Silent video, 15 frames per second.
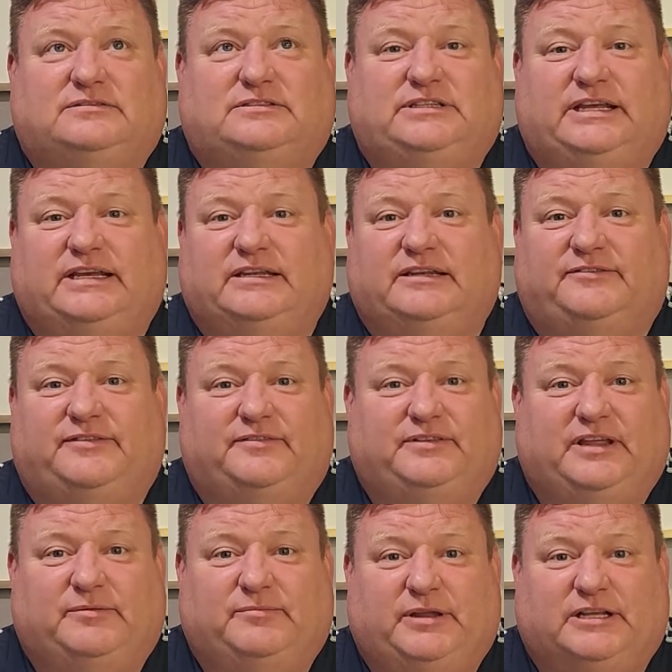10 to
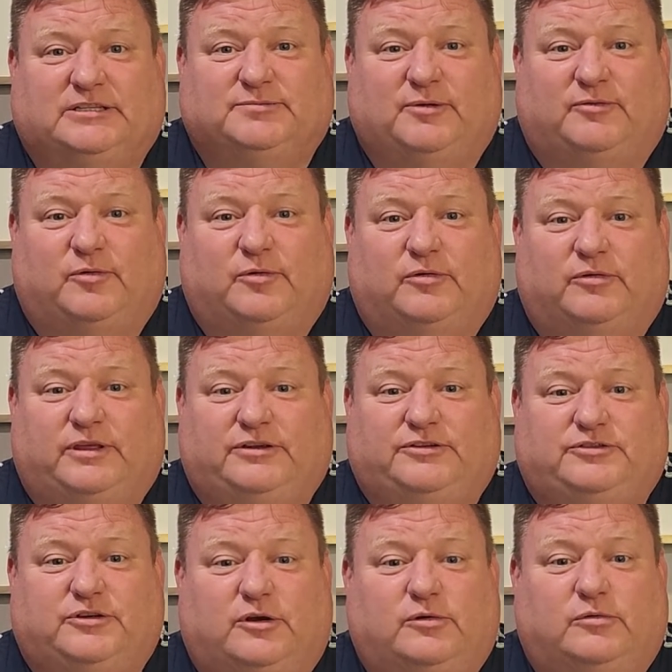15 minutes before the
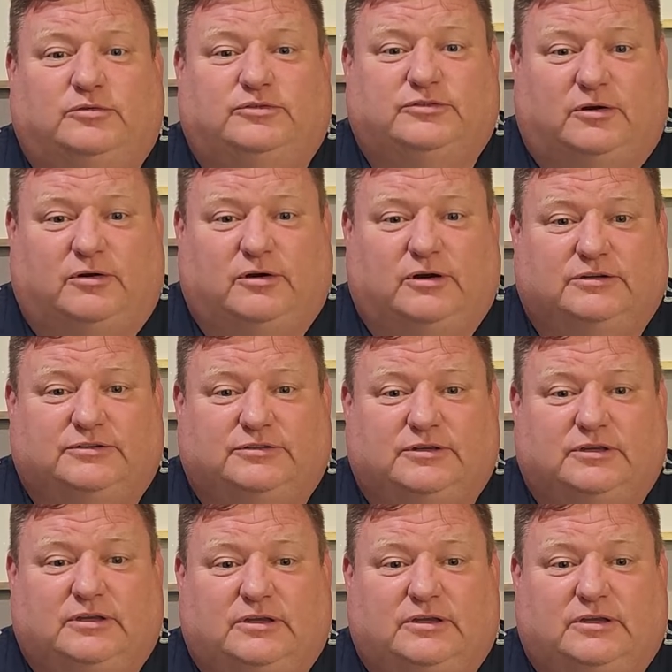show starts,